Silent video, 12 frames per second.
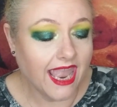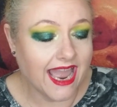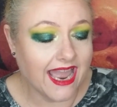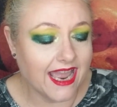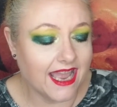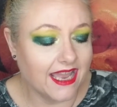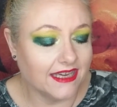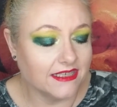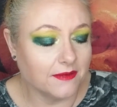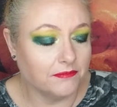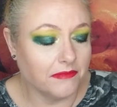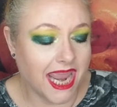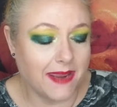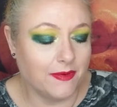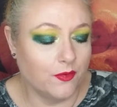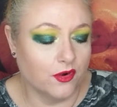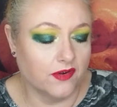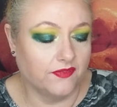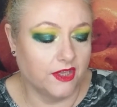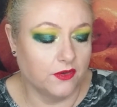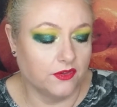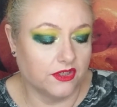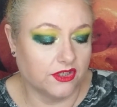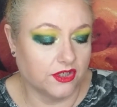And maybe one of
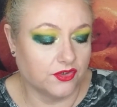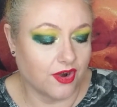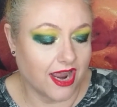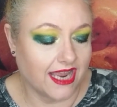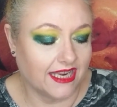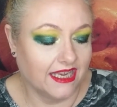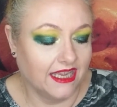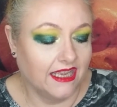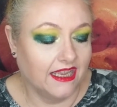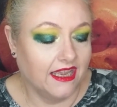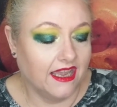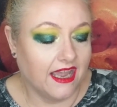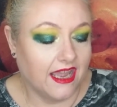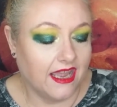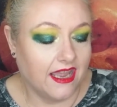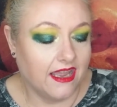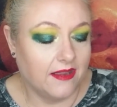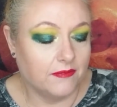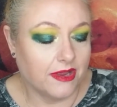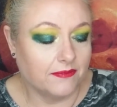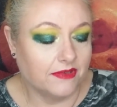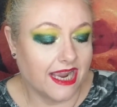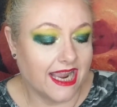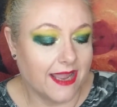the others to try.
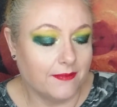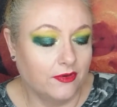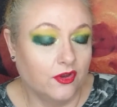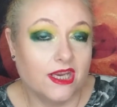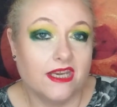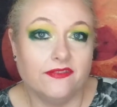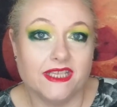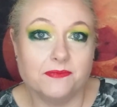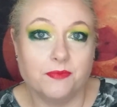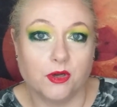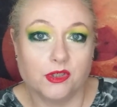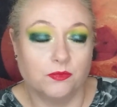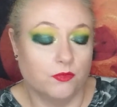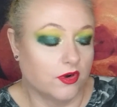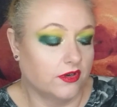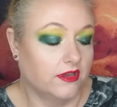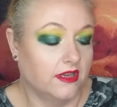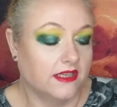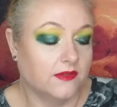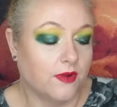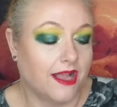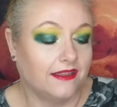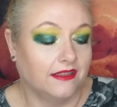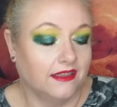I am looking at this bottom one as
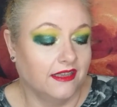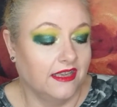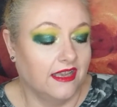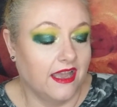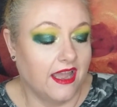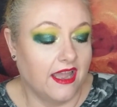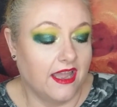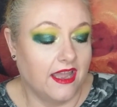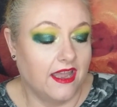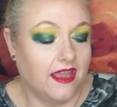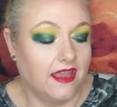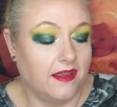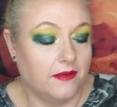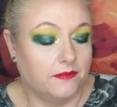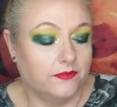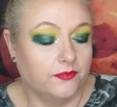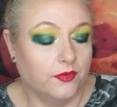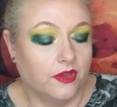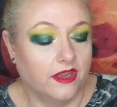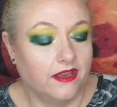well. The